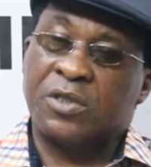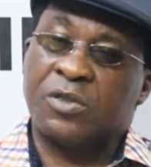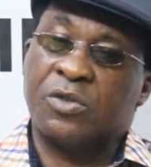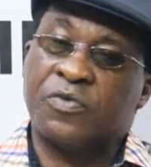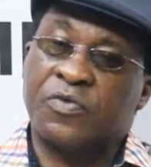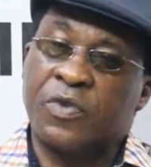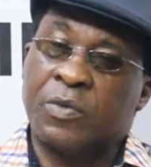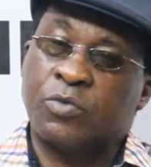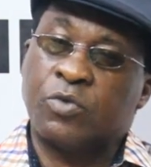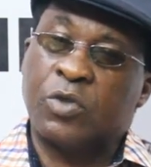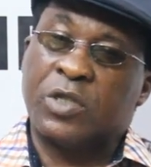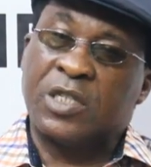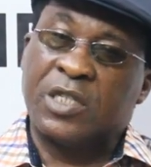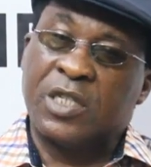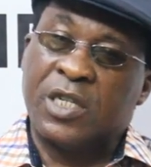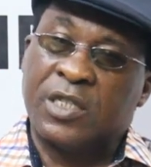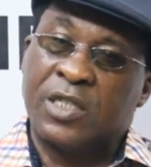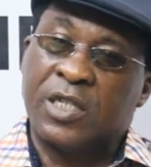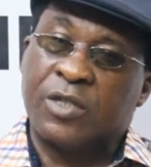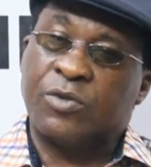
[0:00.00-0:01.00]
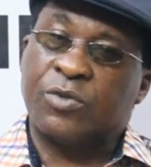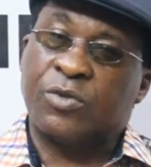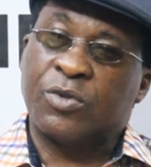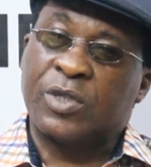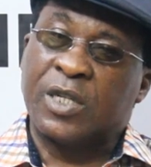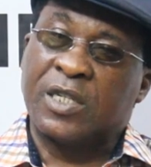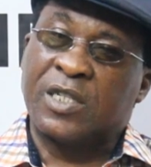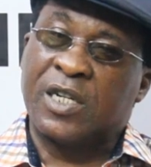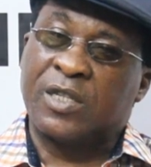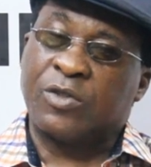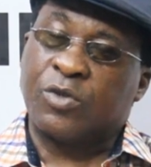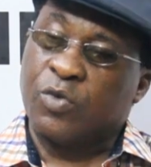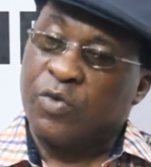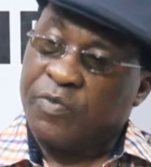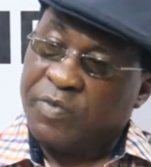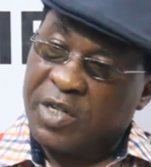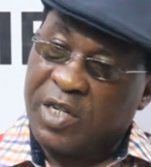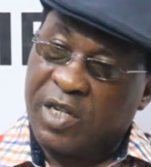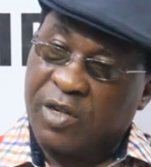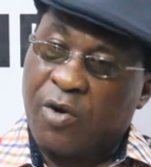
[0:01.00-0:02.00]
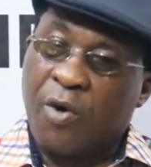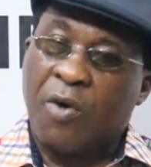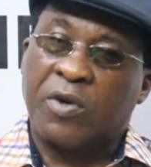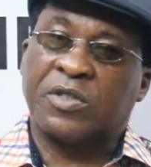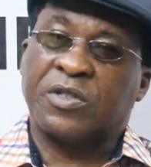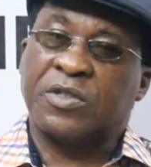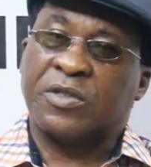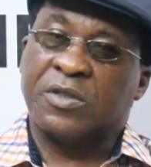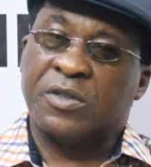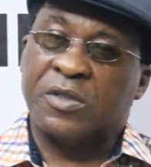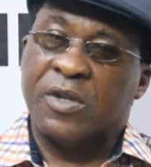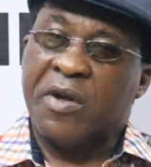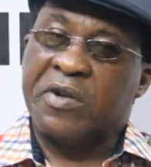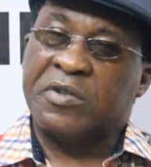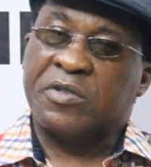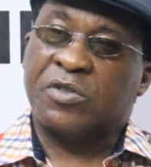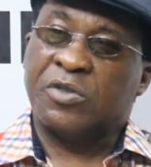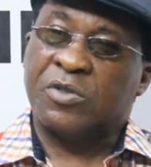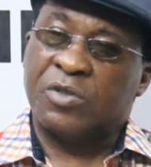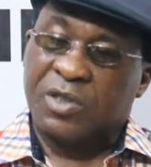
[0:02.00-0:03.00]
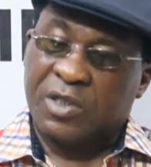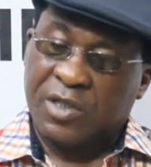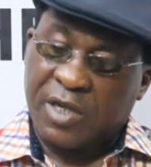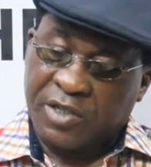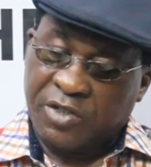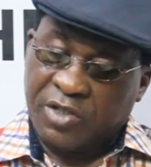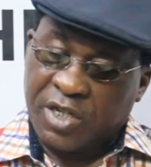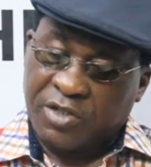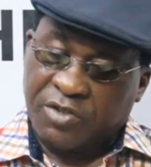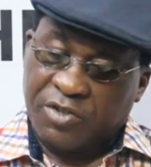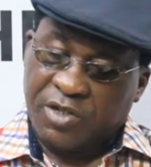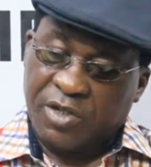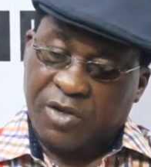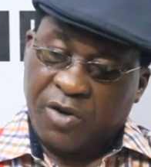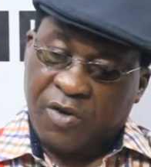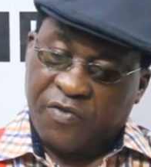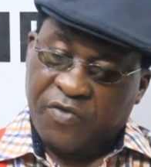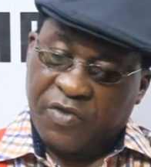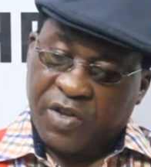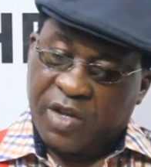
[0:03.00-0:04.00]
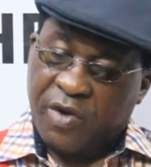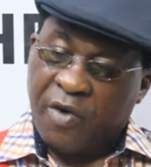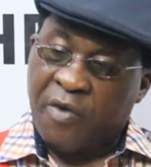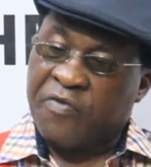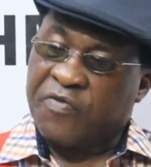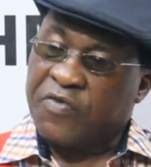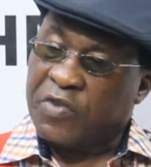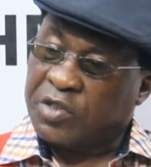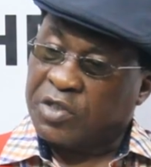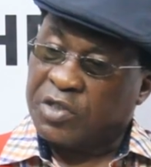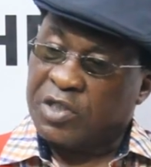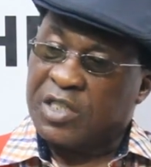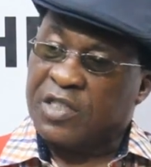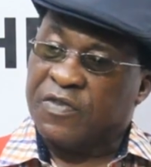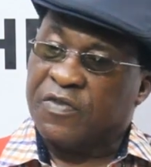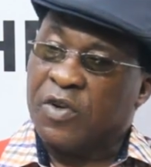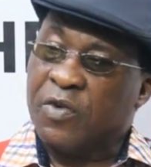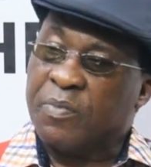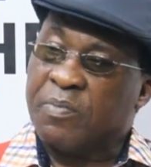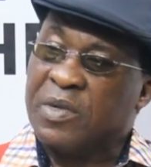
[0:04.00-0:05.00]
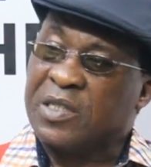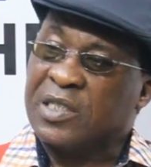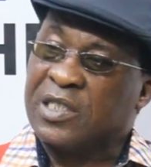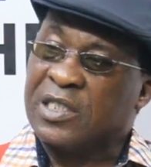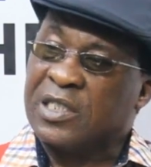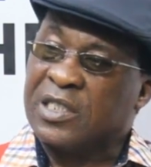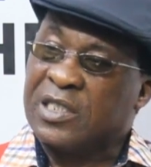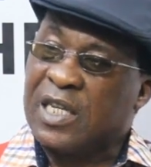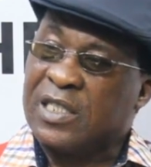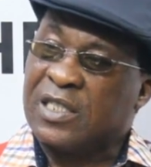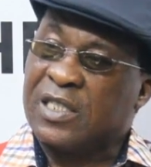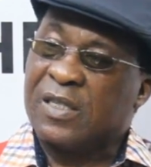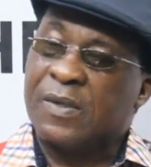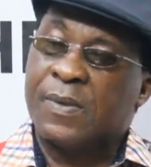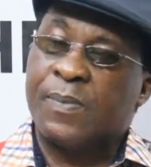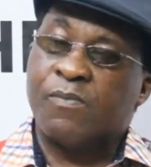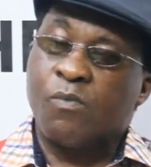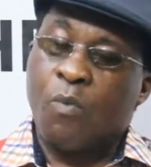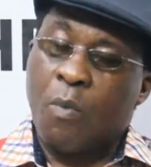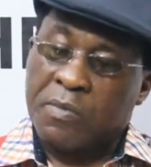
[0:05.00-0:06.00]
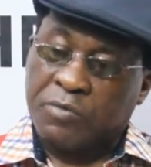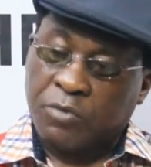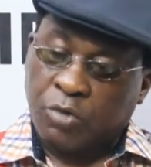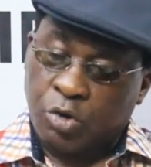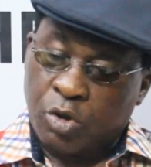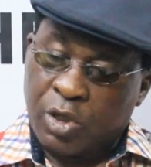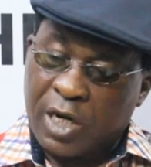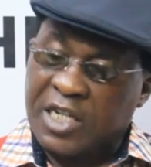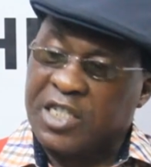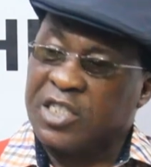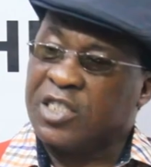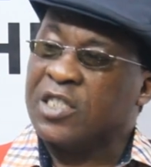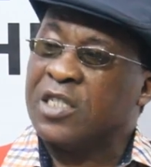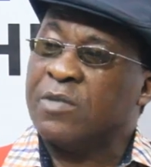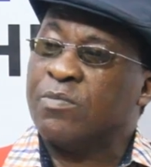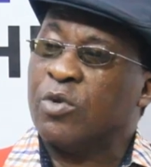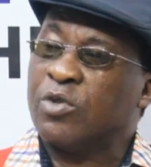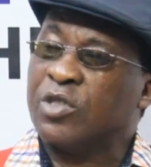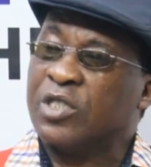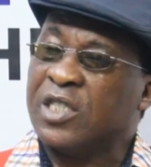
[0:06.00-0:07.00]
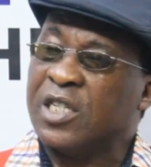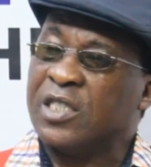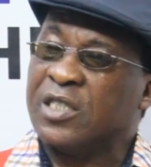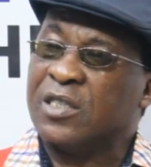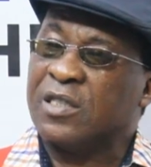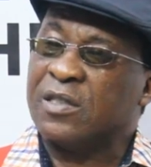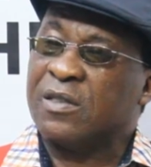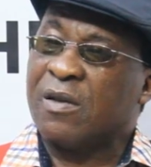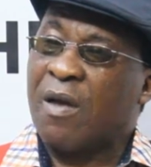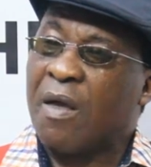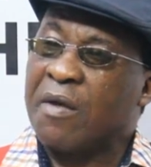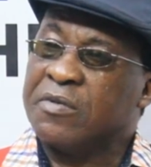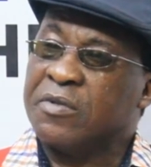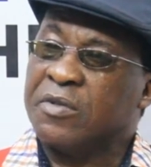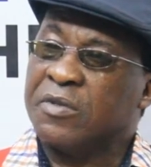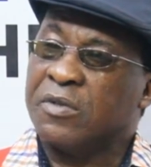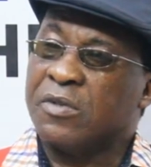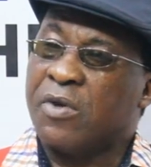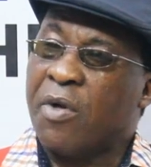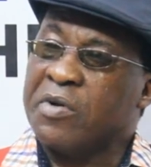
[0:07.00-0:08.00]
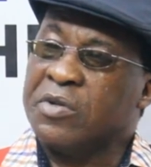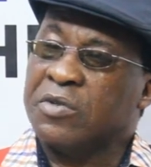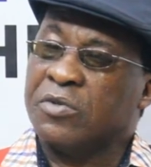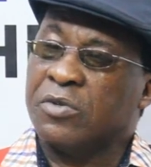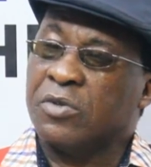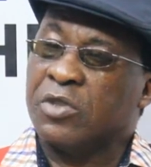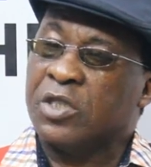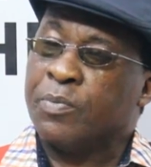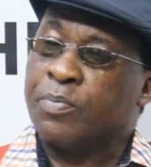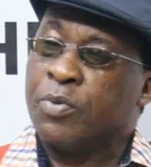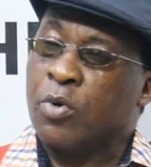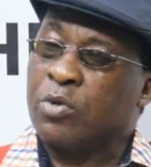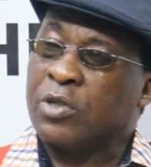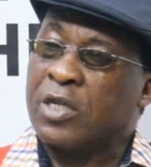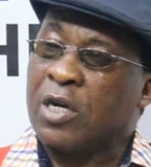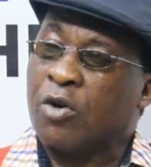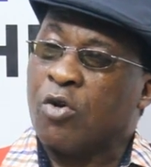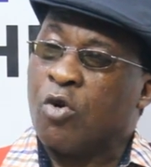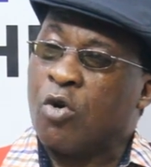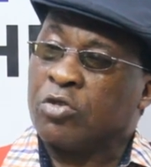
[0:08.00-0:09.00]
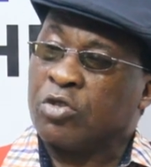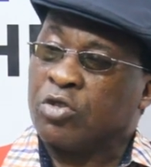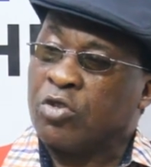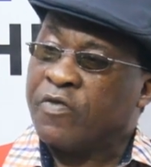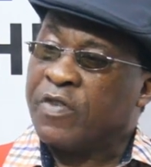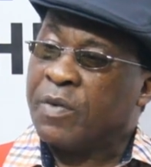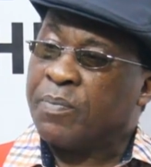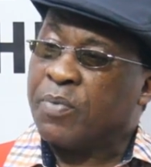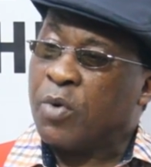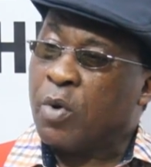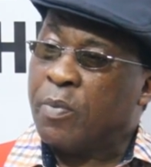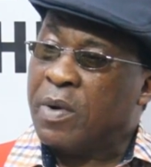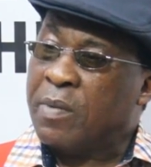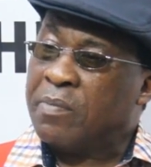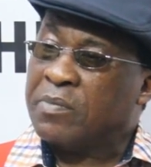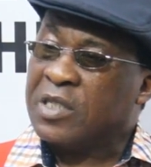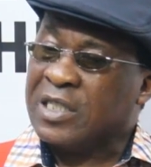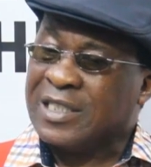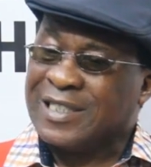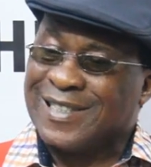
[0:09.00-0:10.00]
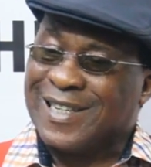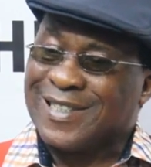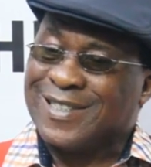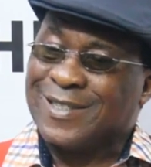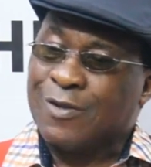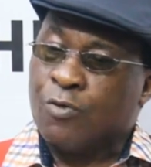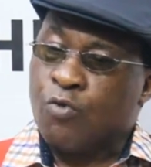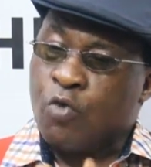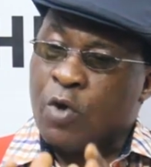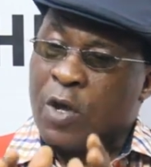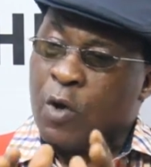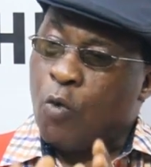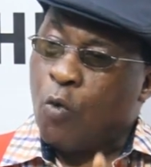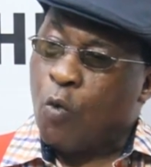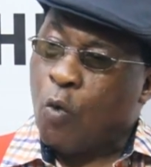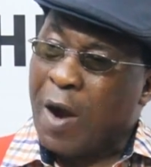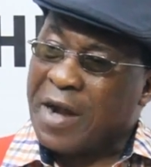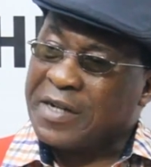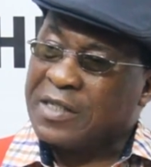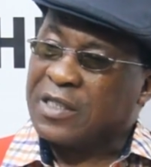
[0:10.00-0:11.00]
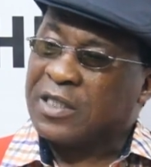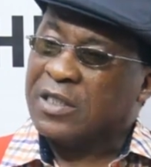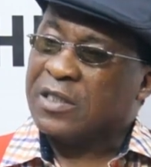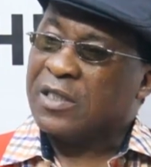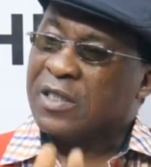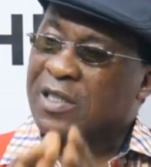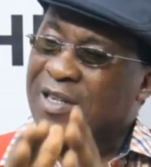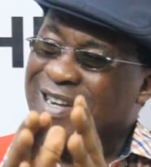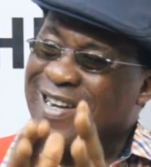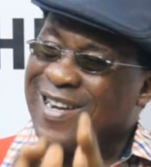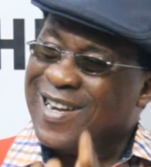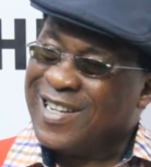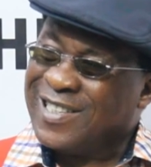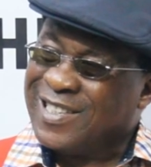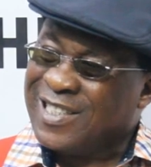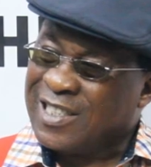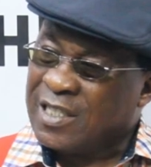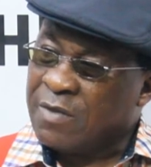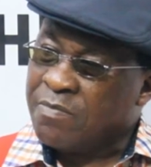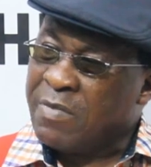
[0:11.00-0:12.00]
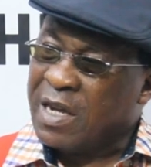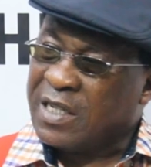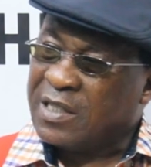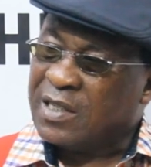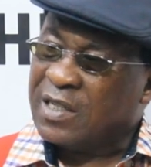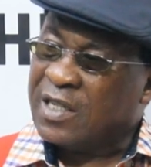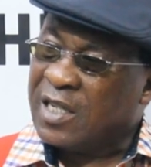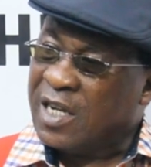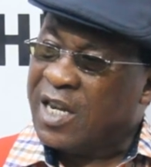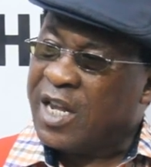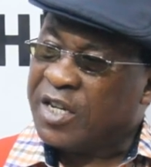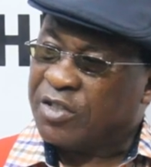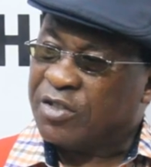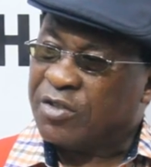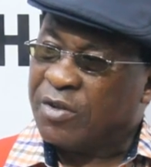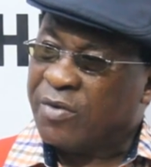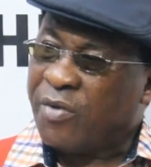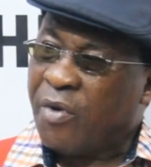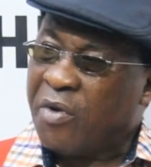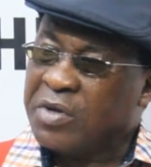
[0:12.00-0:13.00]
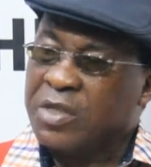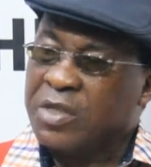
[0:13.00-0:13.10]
So from 2018 to 2002, we've been in court. So the trajectory of the unfortunate development is that journalists in most states, the pros and cons of the problem is that we want legitimate election.